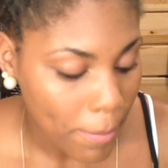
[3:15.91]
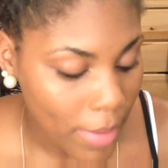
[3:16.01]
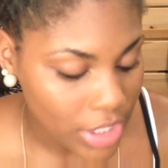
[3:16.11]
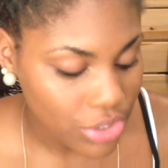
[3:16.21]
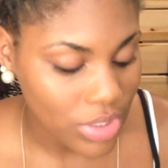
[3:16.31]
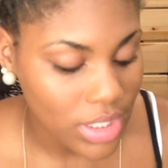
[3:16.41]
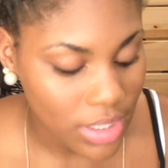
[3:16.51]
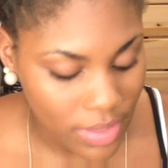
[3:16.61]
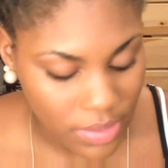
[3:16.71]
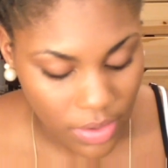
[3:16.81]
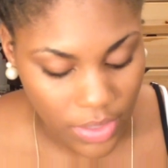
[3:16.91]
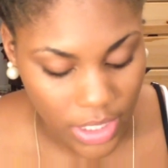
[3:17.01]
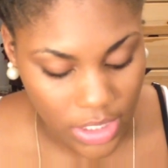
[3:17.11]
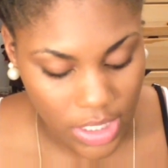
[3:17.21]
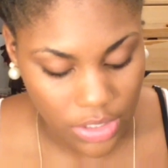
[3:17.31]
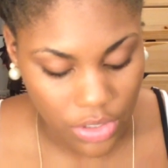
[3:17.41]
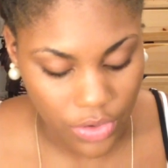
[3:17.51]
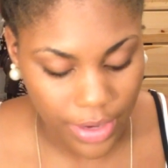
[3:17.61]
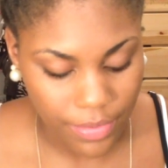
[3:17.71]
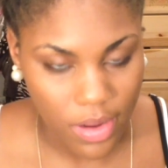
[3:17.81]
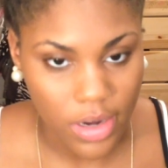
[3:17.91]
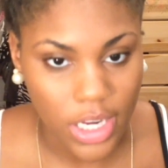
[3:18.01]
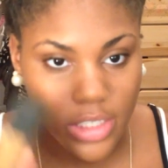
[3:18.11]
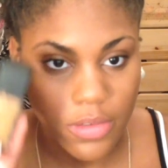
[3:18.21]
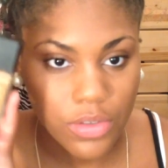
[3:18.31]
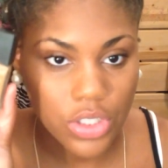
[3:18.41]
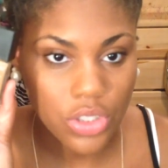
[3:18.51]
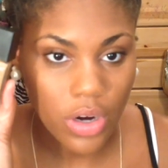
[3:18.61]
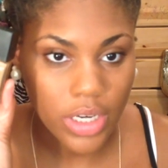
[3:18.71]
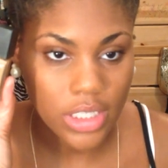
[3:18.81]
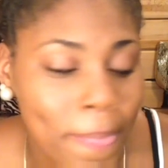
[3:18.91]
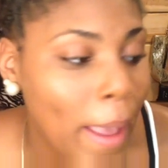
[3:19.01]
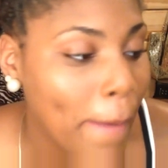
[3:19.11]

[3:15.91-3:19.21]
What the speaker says: But I just really love this foundation. It's a great foundation for starters.